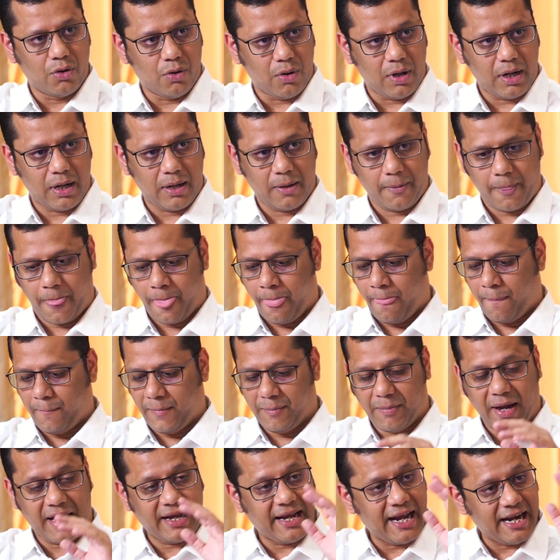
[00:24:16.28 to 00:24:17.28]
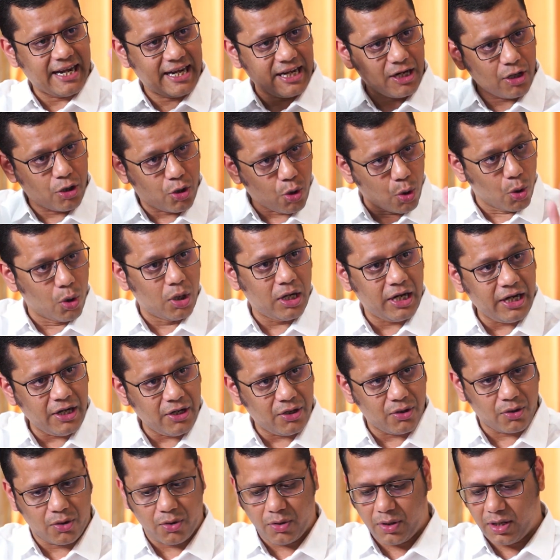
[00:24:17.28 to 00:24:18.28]
Goa, by getting coal
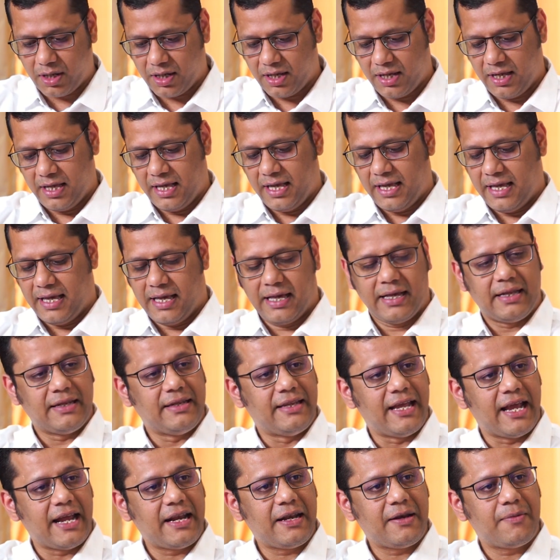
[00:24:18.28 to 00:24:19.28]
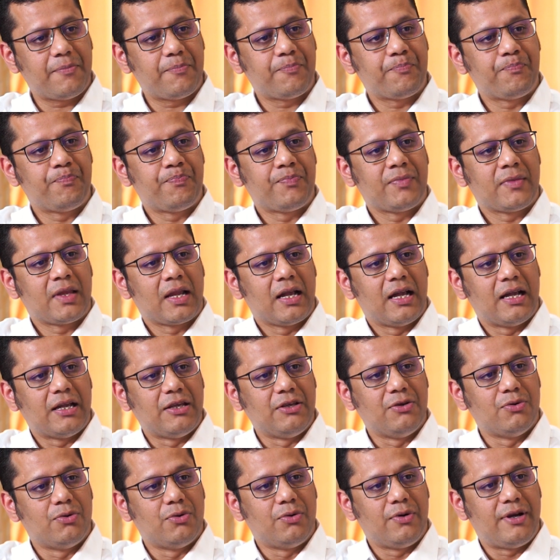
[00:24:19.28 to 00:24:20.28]
into Goa. Then
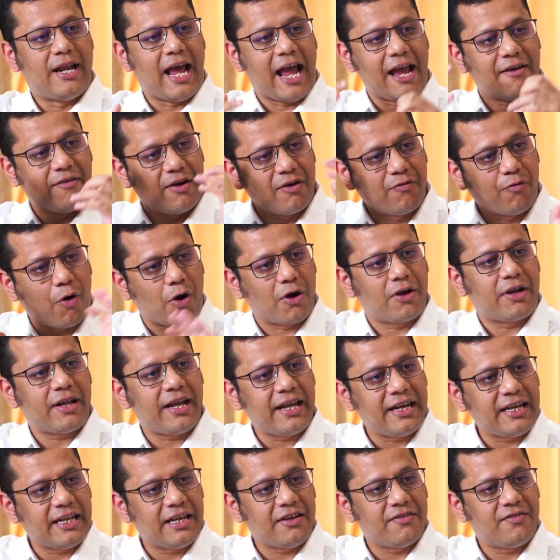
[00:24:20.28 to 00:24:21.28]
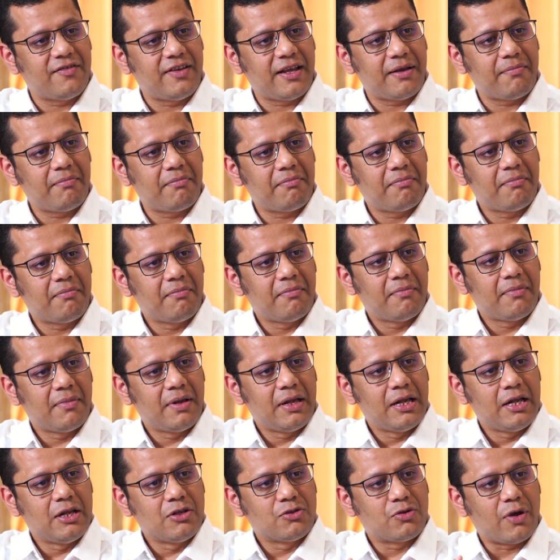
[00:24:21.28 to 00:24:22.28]
you divert water and give them.
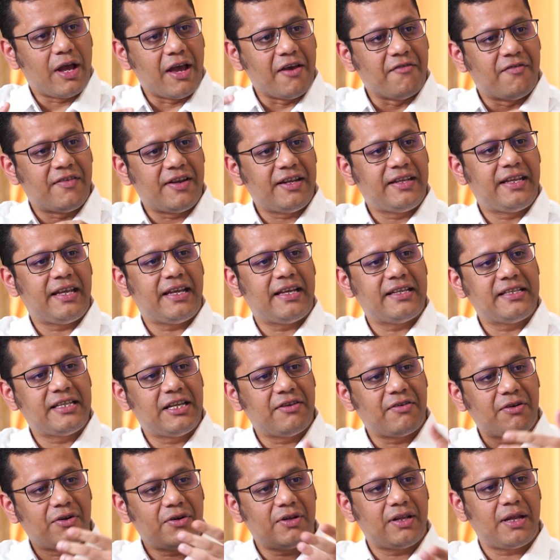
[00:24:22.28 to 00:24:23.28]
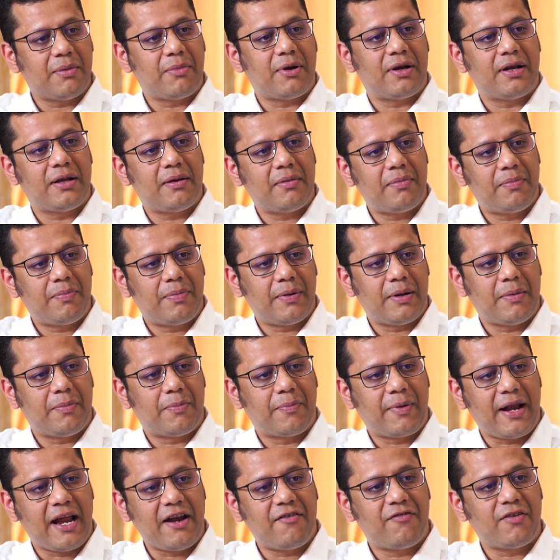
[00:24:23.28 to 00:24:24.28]
So everything is given to them on a
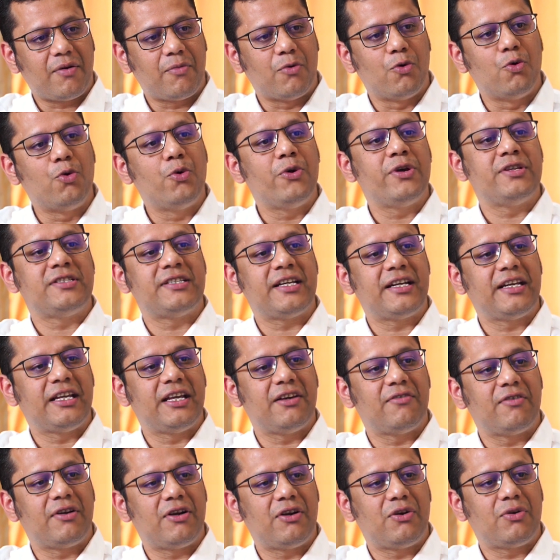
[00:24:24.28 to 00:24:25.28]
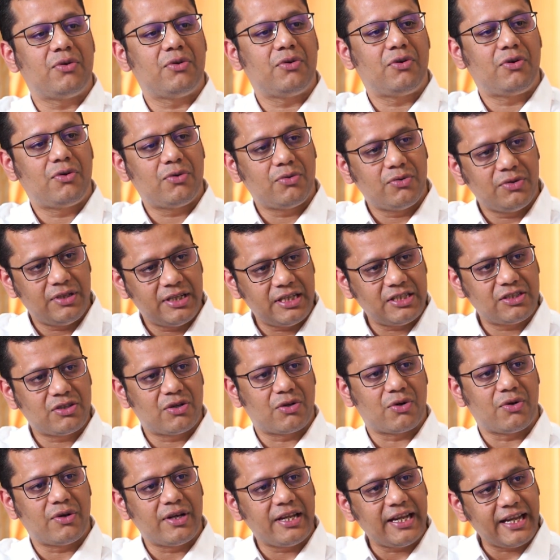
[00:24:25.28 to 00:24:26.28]
platform. Who is it given to? To these
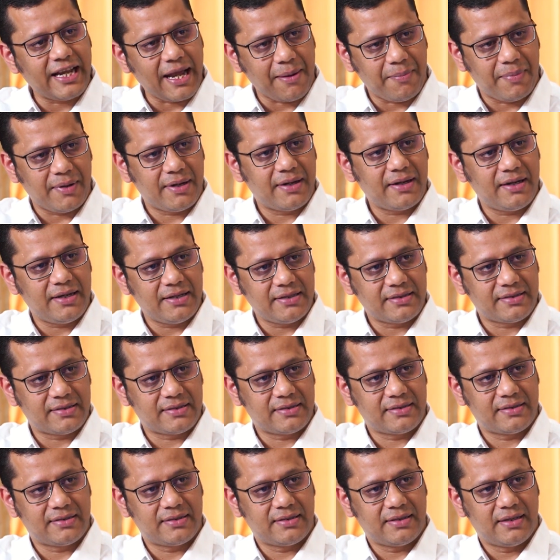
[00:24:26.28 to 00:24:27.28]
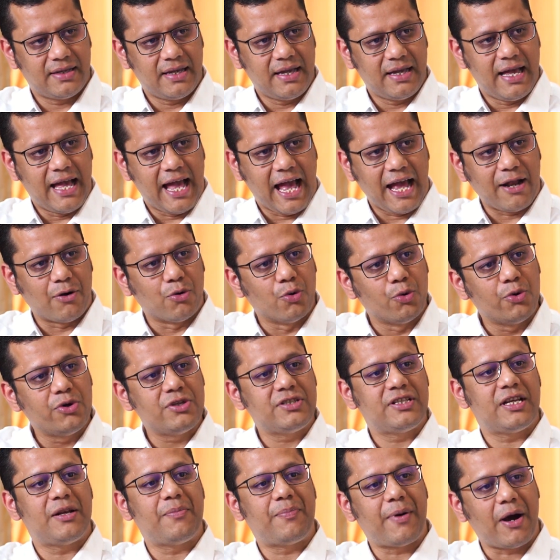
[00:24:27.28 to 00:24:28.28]
crony capitalists. And who
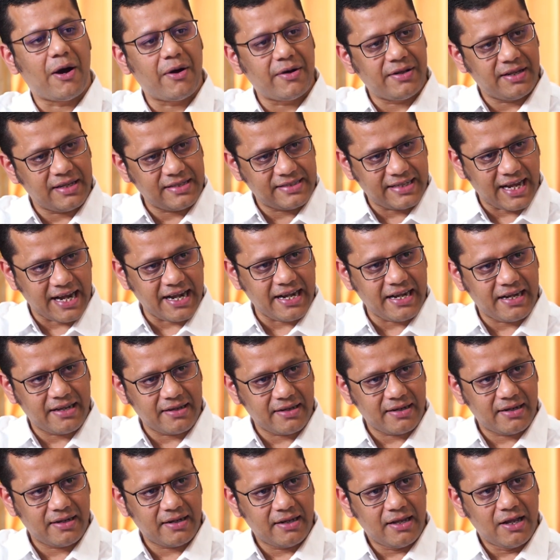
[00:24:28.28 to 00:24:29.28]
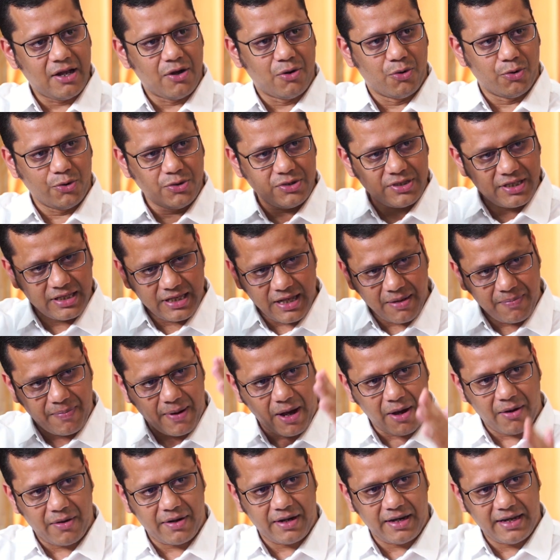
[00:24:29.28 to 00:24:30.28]
is in power in the center? Who is in the
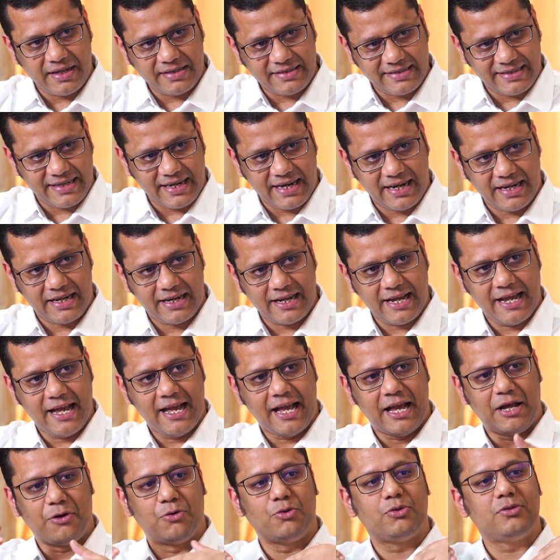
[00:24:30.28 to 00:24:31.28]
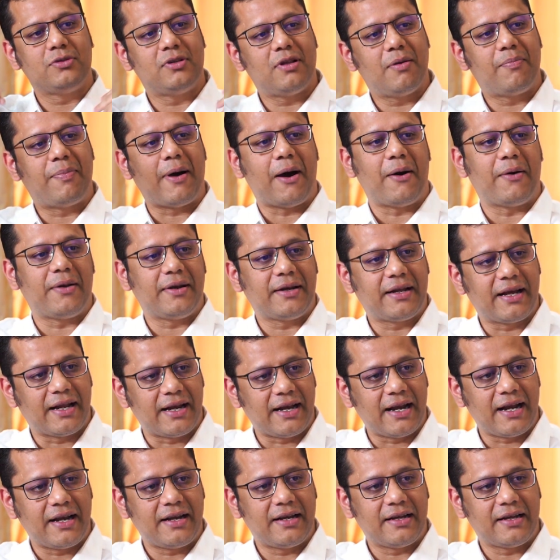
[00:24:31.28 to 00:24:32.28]
power in the state? And who is in the power in
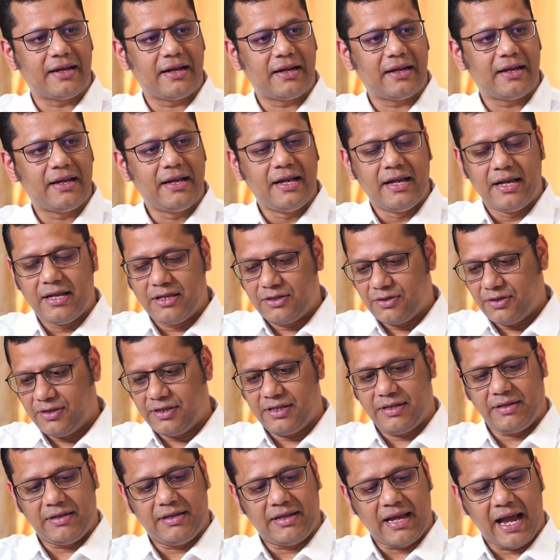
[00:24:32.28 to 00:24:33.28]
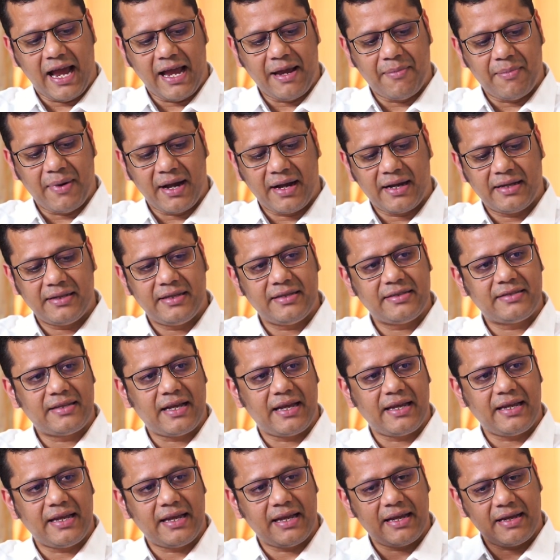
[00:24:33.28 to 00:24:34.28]
Karnataka? So I maga
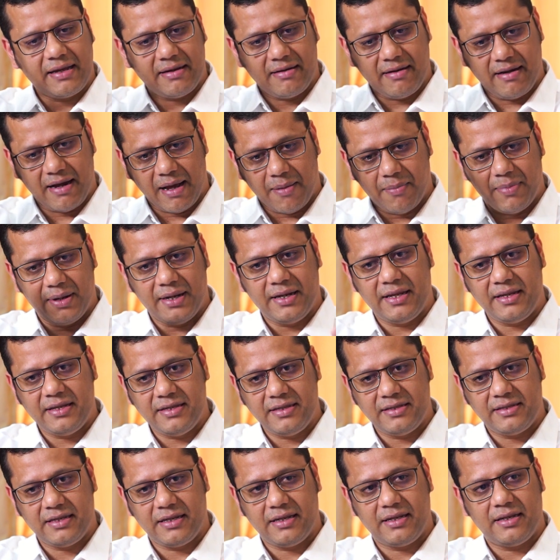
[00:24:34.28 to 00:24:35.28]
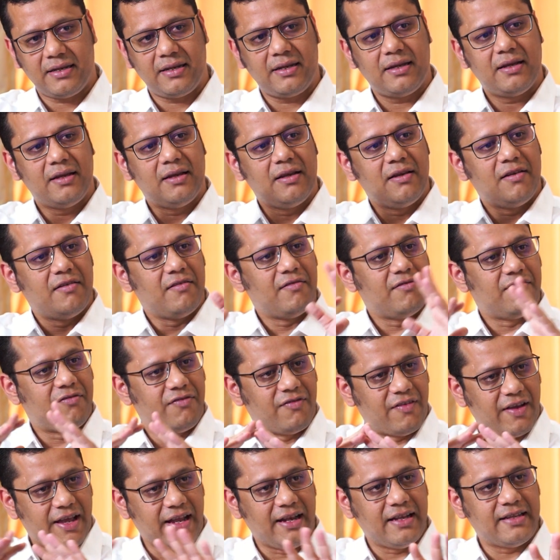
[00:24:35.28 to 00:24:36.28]
dista double engine
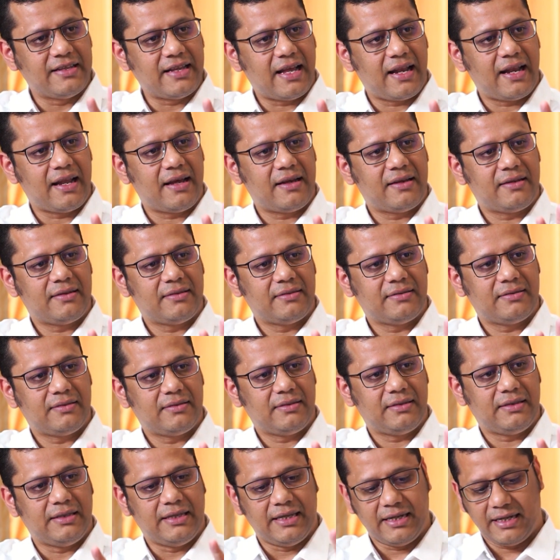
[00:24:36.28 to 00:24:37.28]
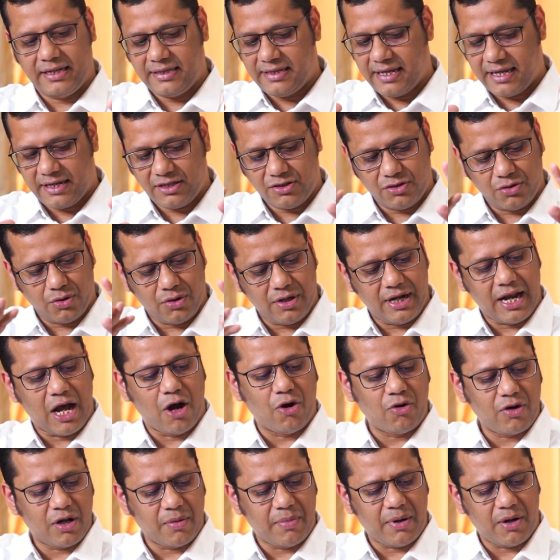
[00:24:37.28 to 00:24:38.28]
fail zala. There is no
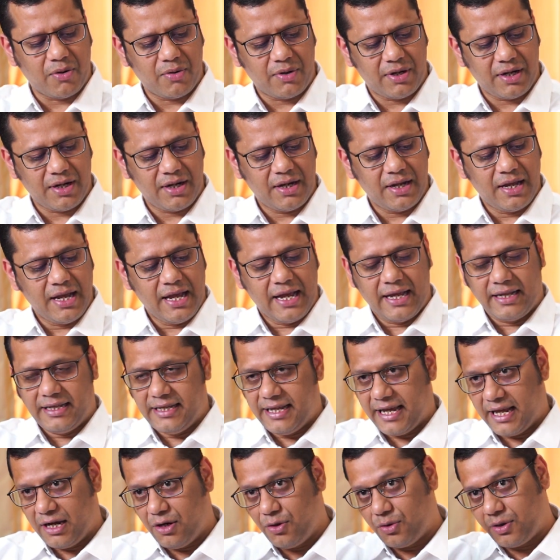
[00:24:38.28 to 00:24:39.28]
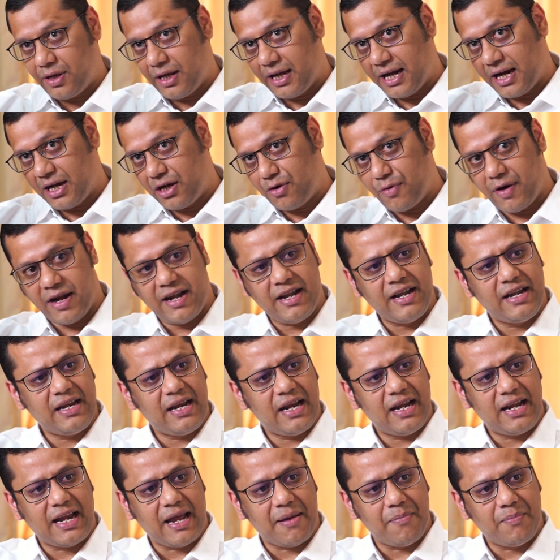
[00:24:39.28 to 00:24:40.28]
doubt about it. They are looking at
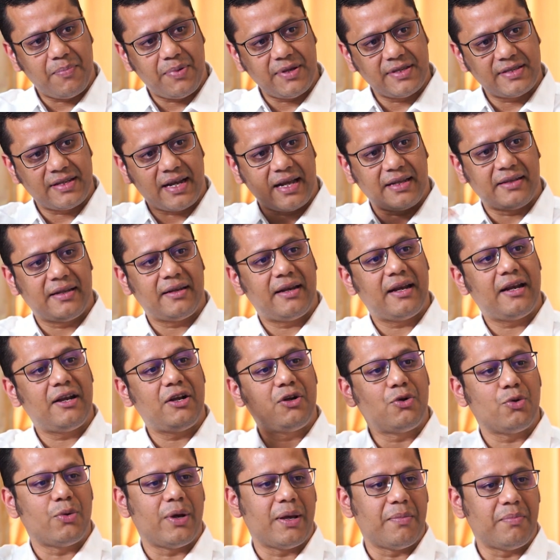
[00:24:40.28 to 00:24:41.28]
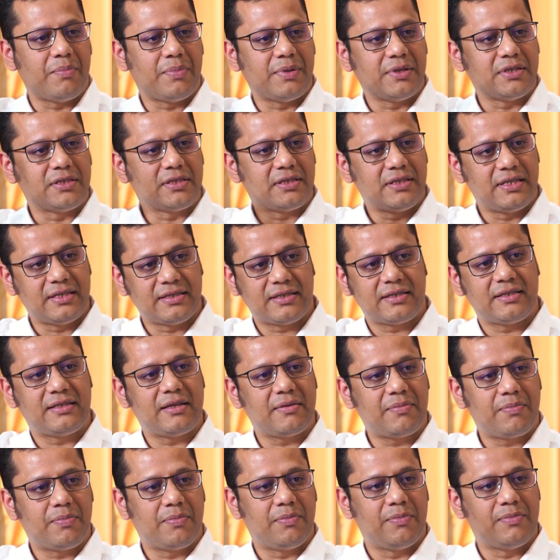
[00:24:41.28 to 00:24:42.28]
28 MPs rather than 2 MPs. This is
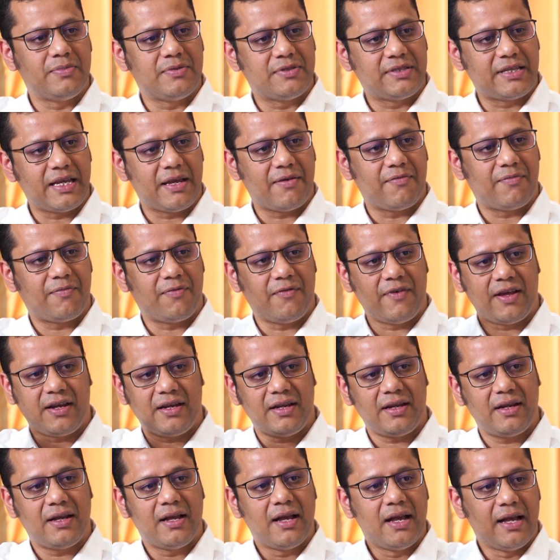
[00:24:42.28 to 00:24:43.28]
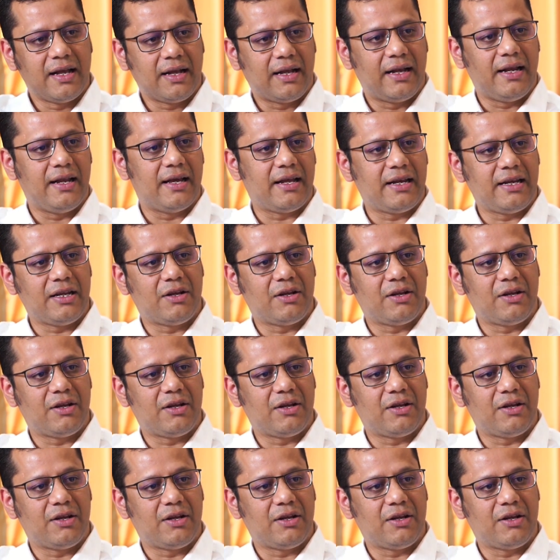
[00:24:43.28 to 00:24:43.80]
the same very clear